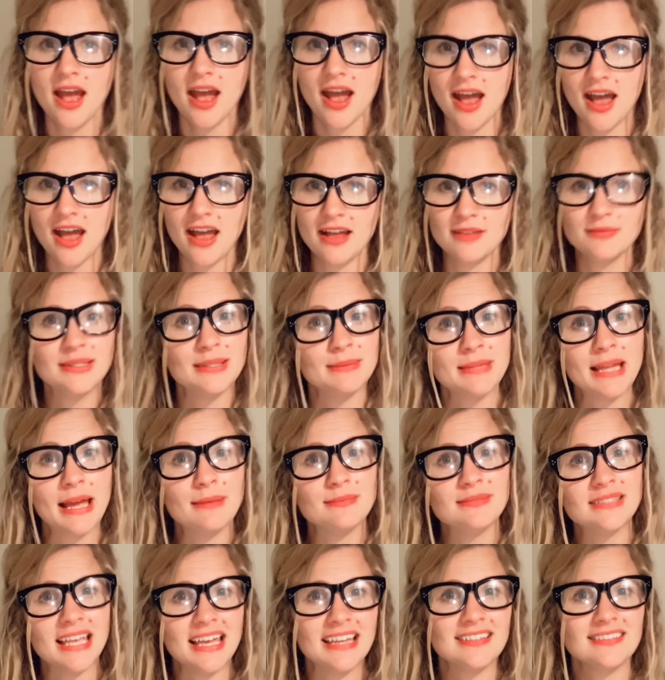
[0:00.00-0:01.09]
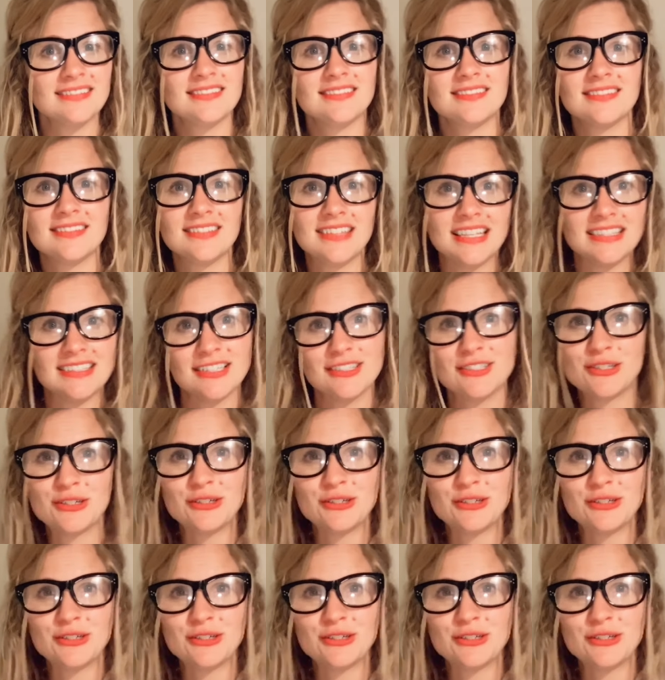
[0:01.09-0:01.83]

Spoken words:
sometimes that gets a little